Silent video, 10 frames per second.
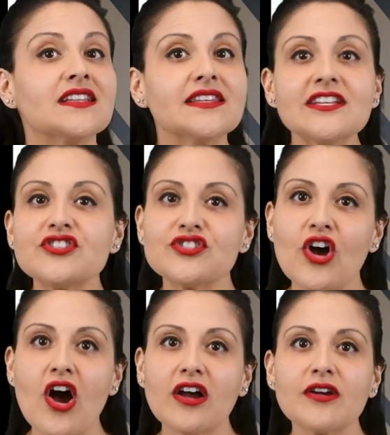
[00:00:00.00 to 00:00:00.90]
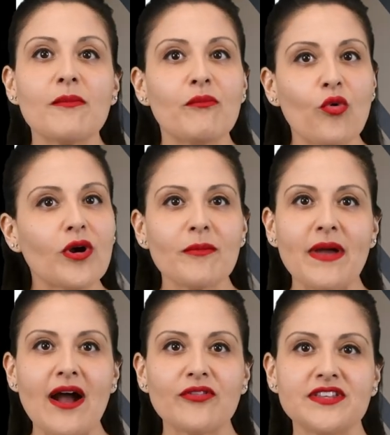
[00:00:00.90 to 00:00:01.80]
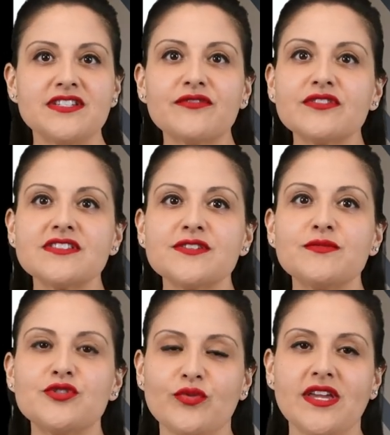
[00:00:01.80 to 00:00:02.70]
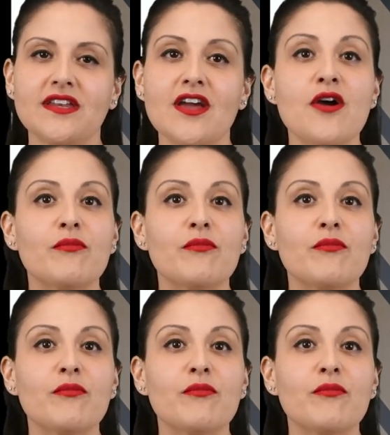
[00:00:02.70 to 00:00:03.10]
Let's talk more about the differences between